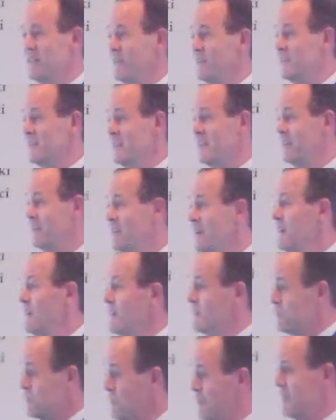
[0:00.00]
in this hotel,
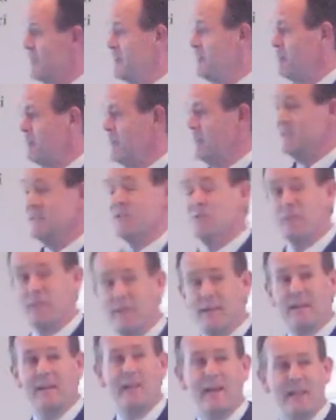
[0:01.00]
was one of the places
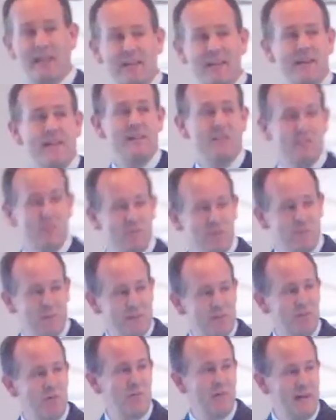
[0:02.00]
where the United Nations
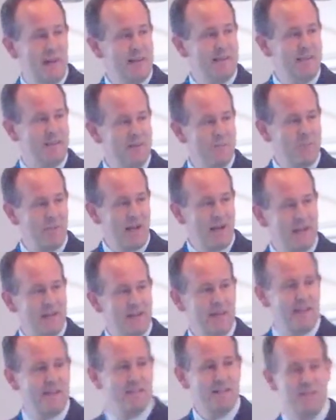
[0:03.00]
was created back
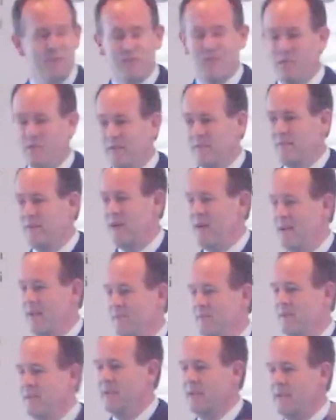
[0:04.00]
in
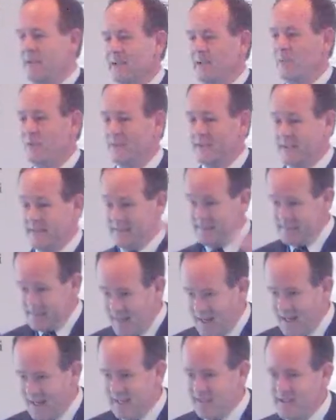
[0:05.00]
1945. It wasn't
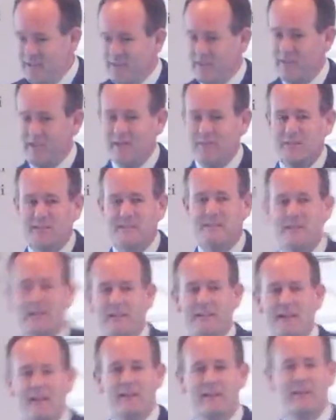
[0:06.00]
signed here, that was done